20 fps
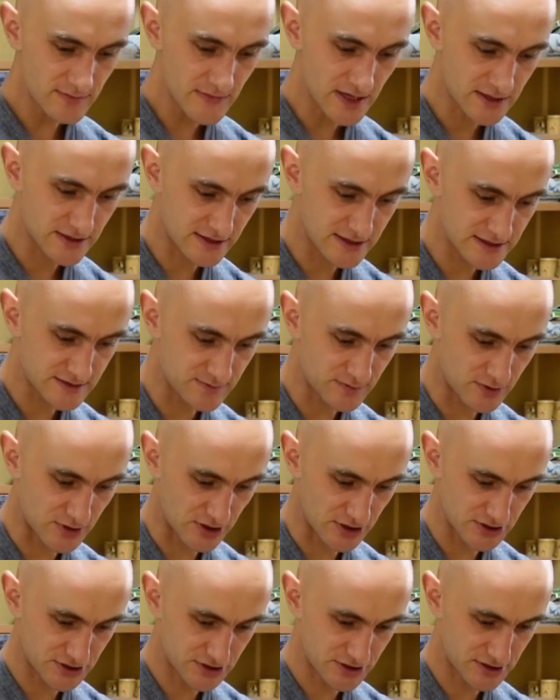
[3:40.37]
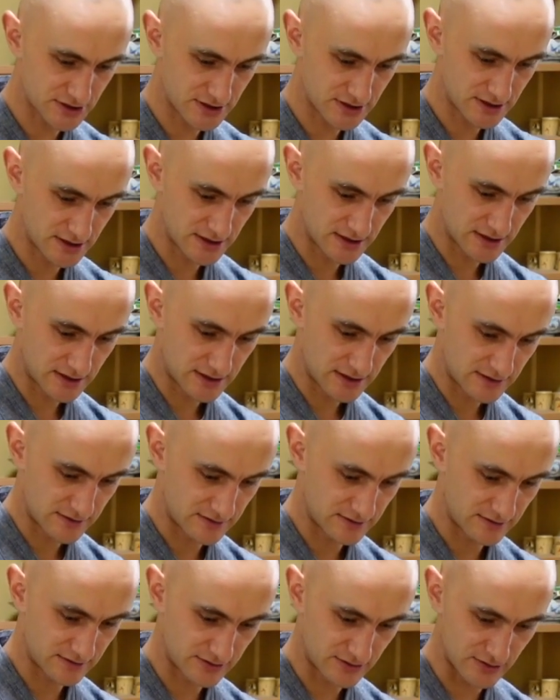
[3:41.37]
This brush
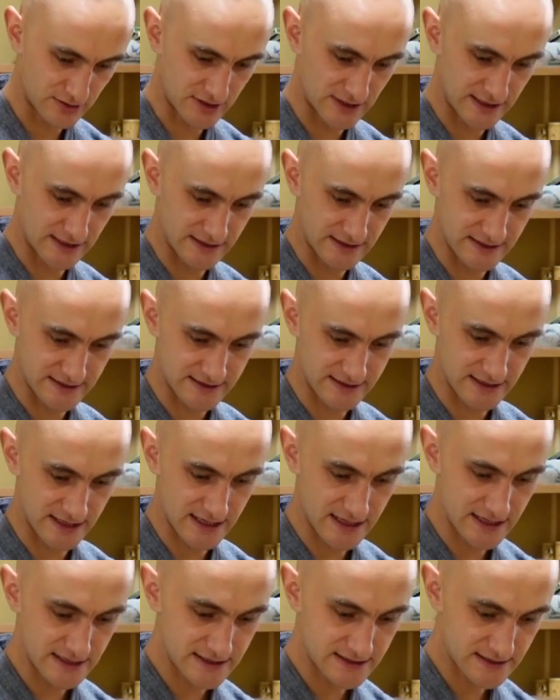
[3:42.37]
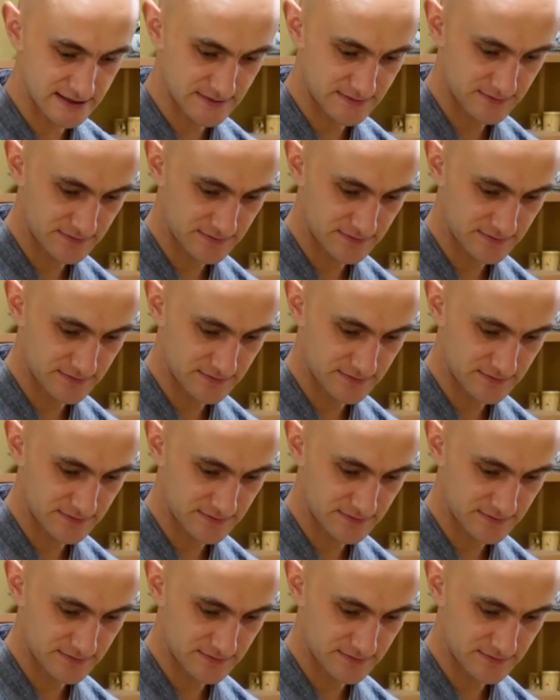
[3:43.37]
to clean the sides,